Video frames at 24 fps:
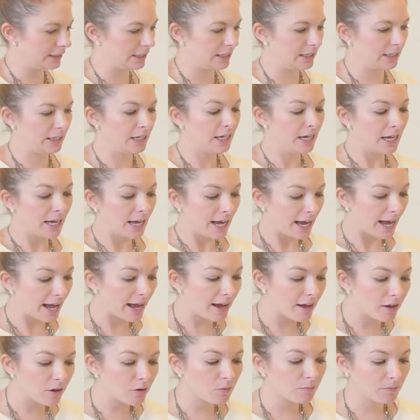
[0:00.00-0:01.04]
see
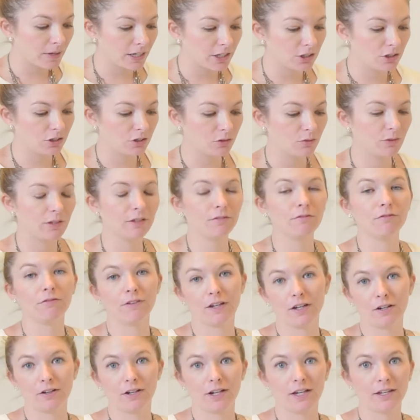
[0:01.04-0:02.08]
how much you can
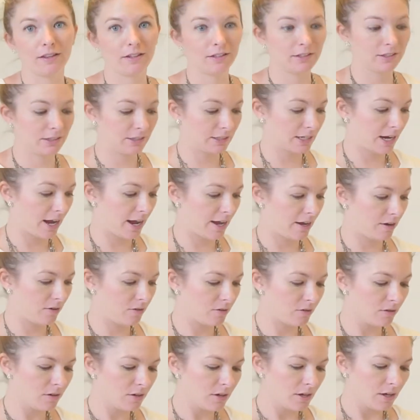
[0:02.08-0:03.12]
vary the
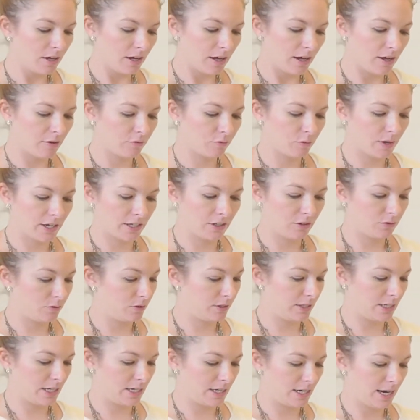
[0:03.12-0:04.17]
style of what you
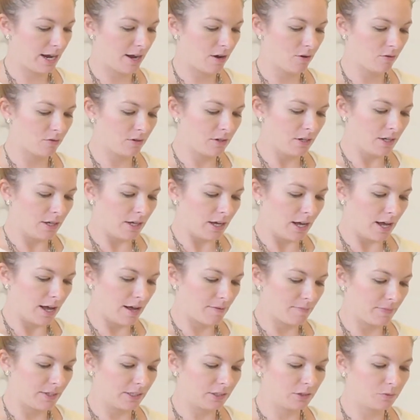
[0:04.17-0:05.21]
send out.
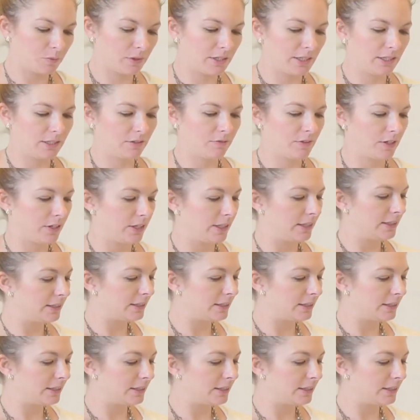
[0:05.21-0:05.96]
This one is very